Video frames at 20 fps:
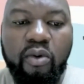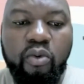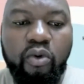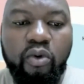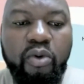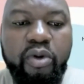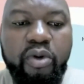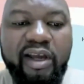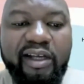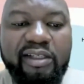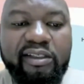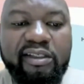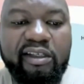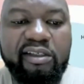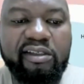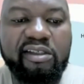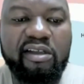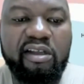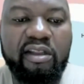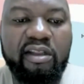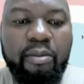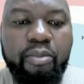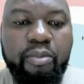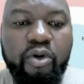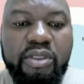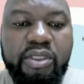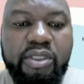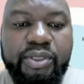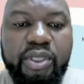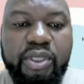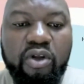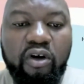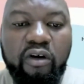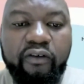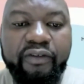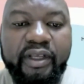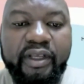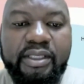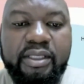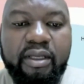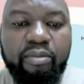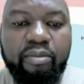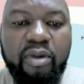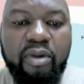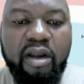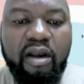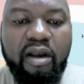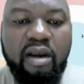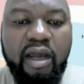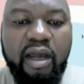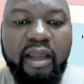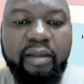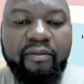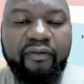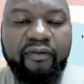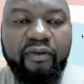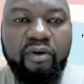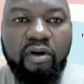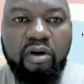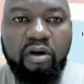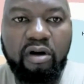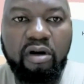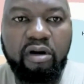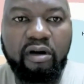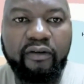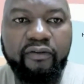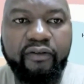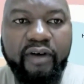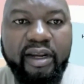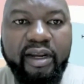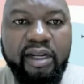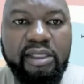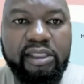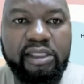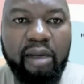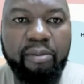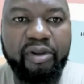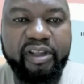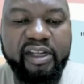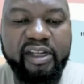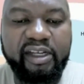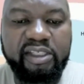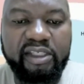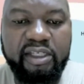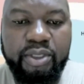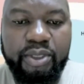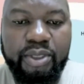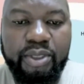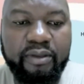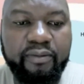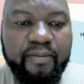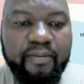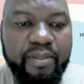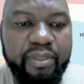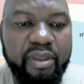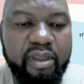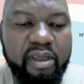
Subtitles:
where we assist in the processing of the supplied lime for various applications.